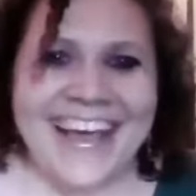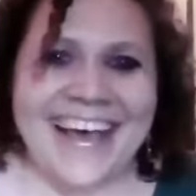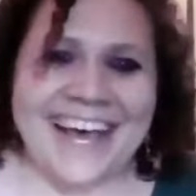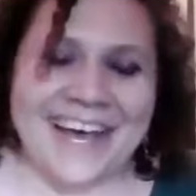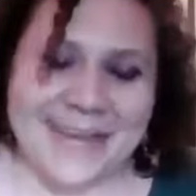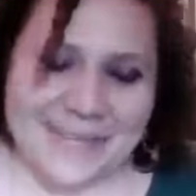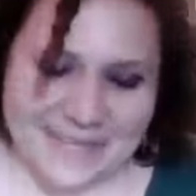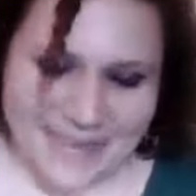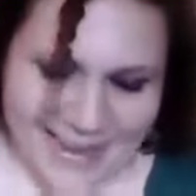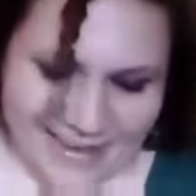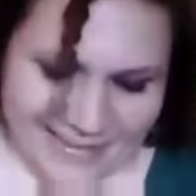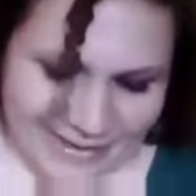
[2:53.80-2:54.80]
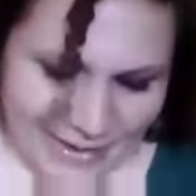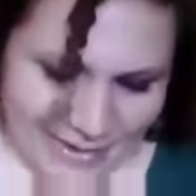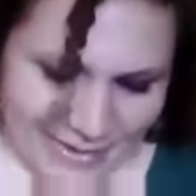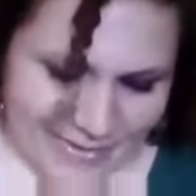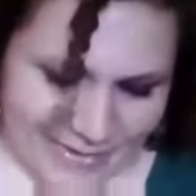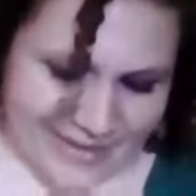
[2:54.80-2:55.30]
um,
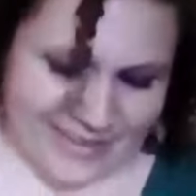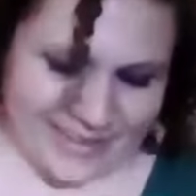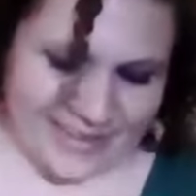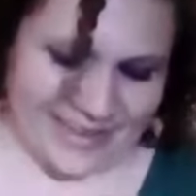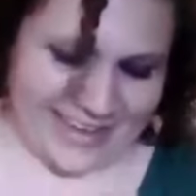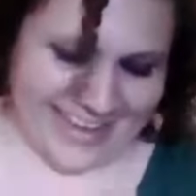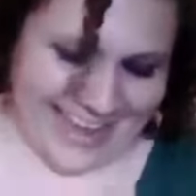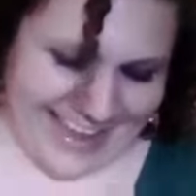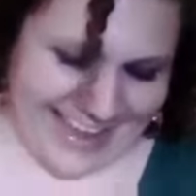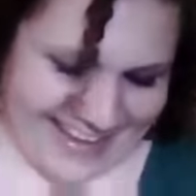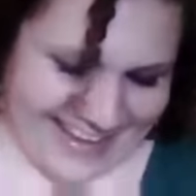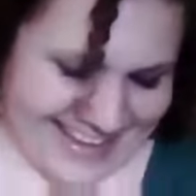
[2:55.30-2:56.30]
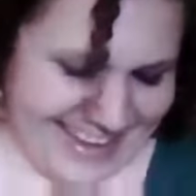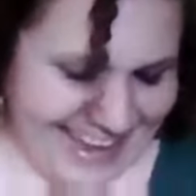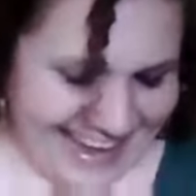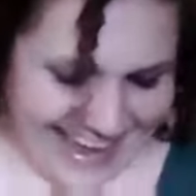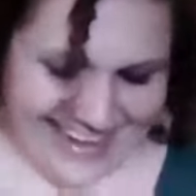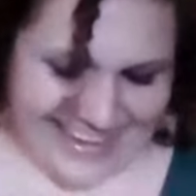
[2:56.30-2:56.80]
so I
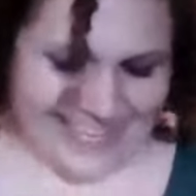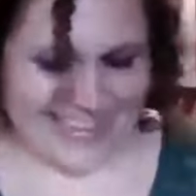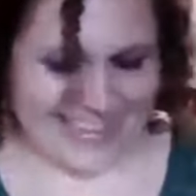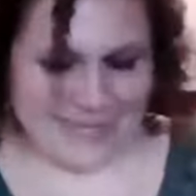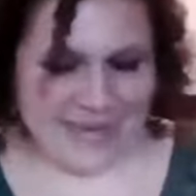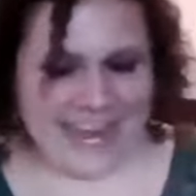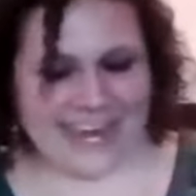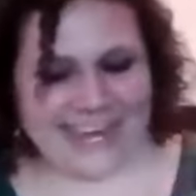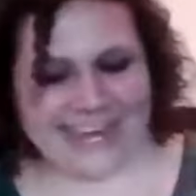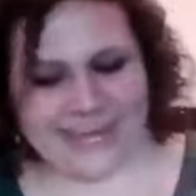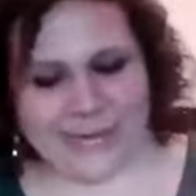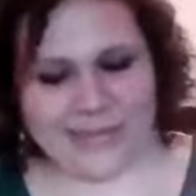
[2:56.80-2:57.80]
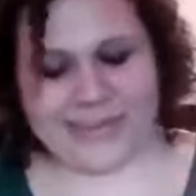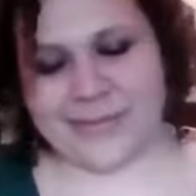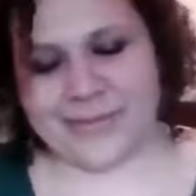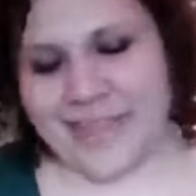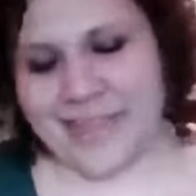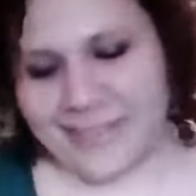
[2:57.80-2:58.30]
had a question in my head, and it totally
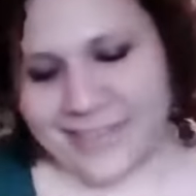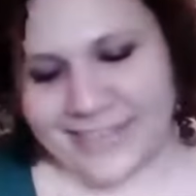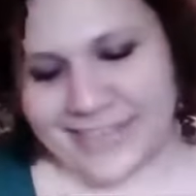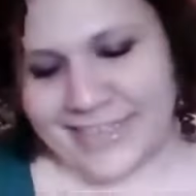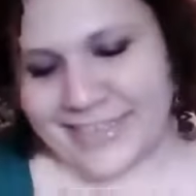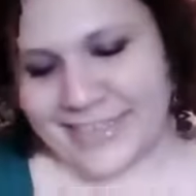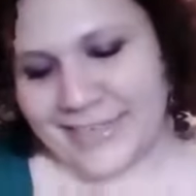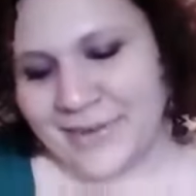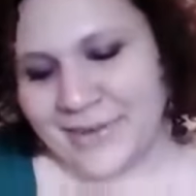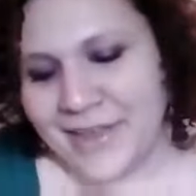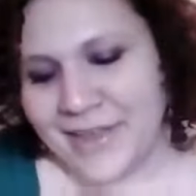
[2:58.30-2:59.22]
jumped out listening to you.